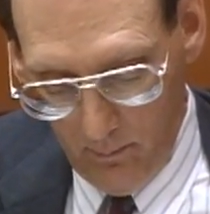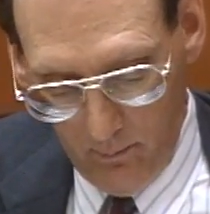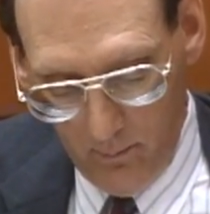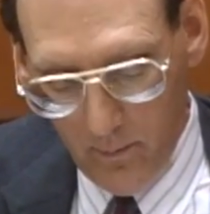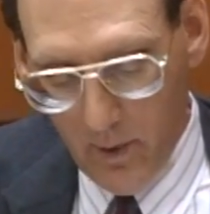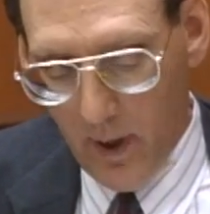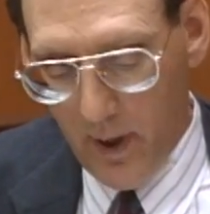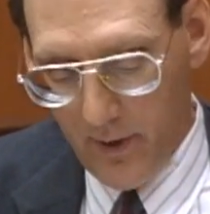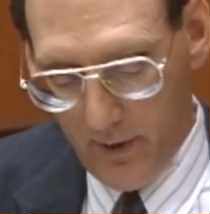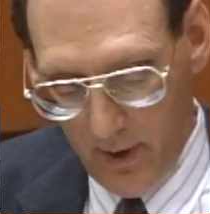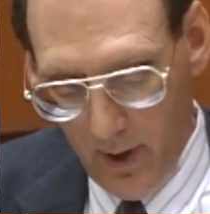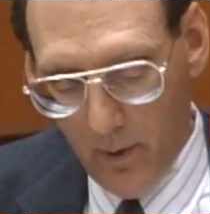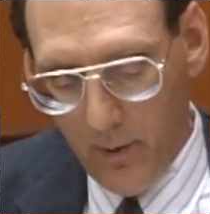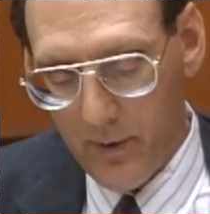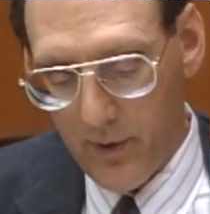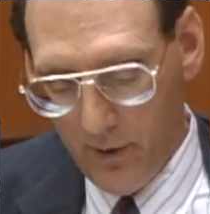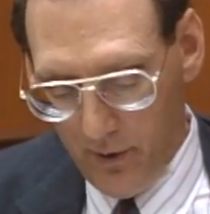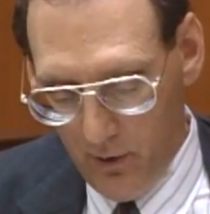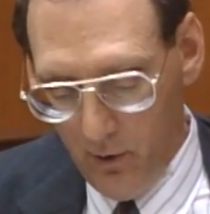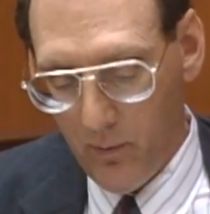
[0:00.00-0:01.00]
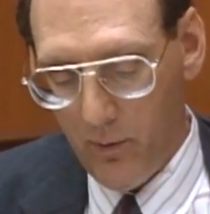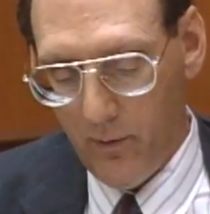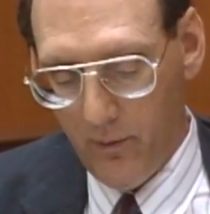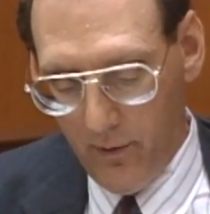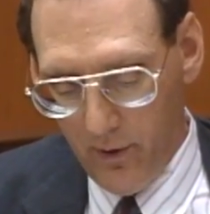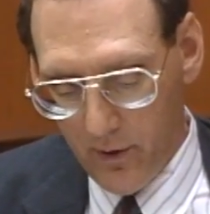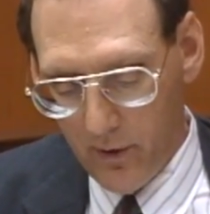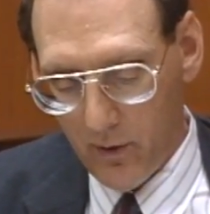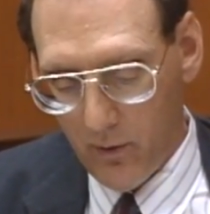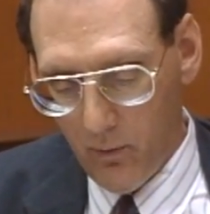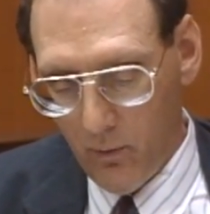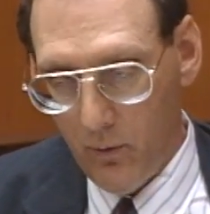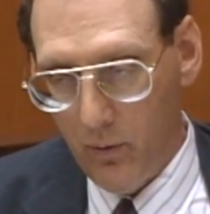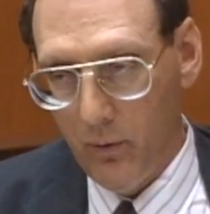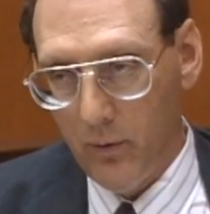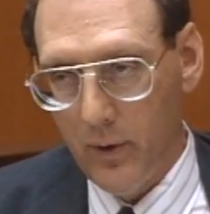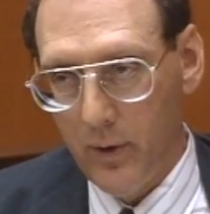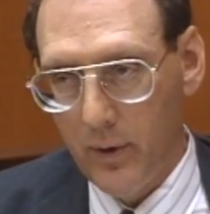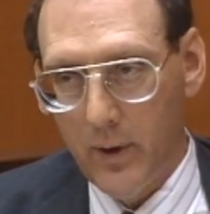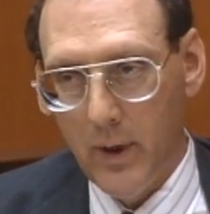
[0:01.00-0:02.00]
Yes, that was a superficial
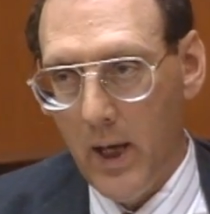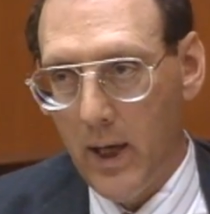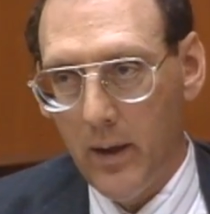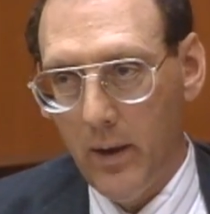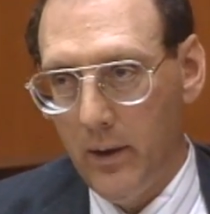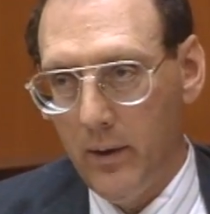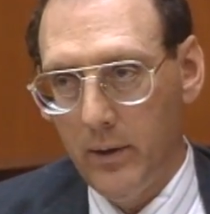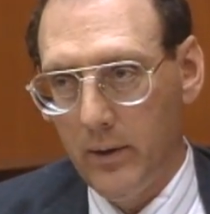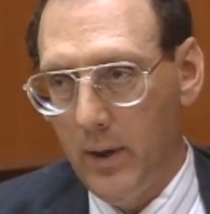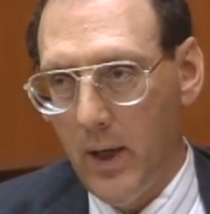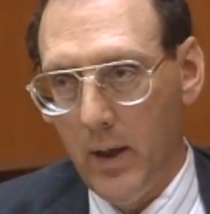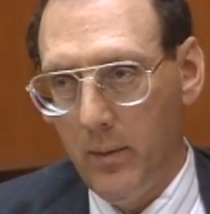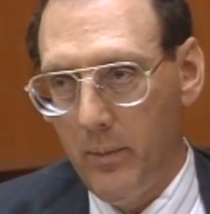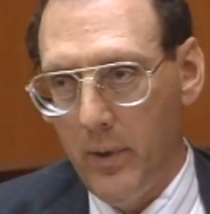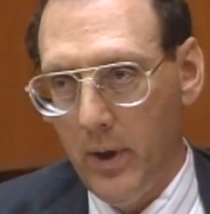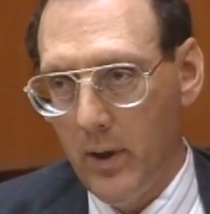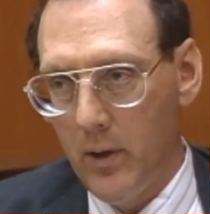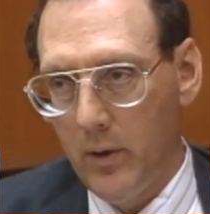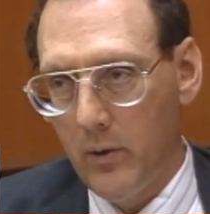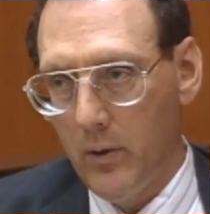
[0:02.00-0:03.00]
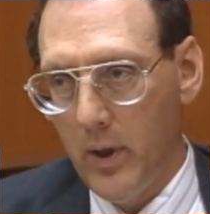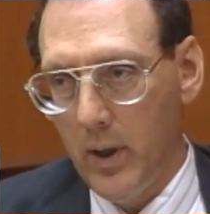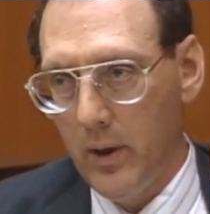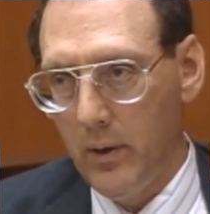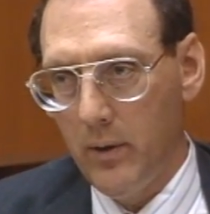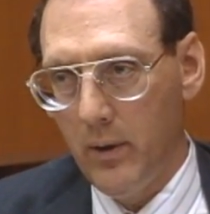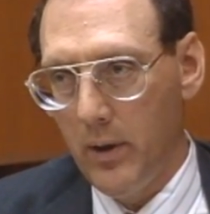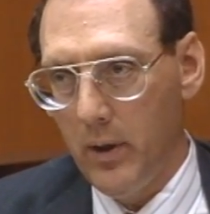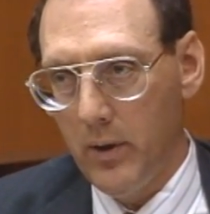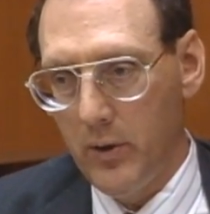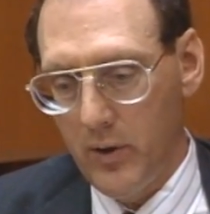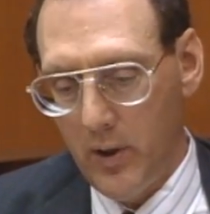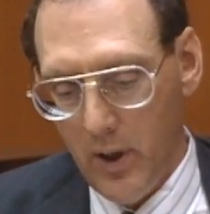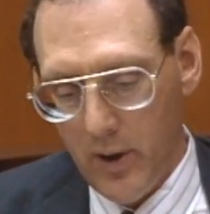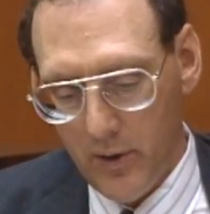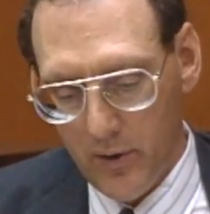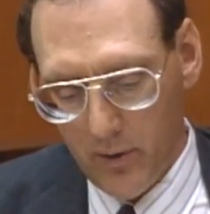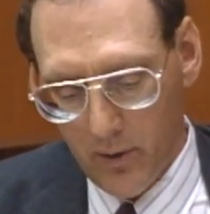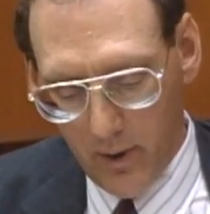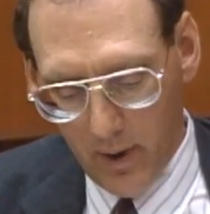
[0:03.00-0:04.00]
wound. It did not penetrate the
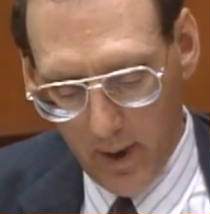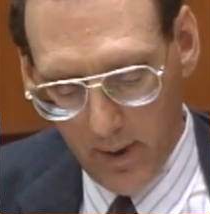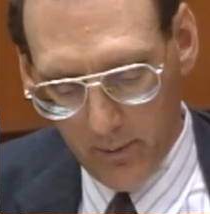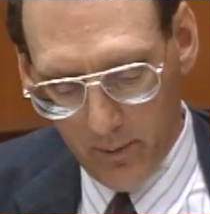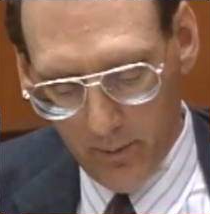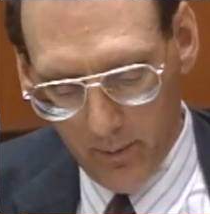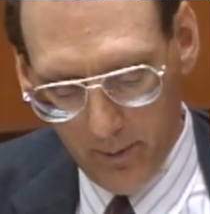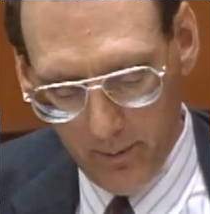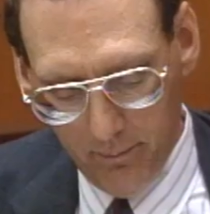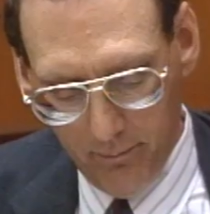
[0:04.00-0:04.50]
chest or abdomen.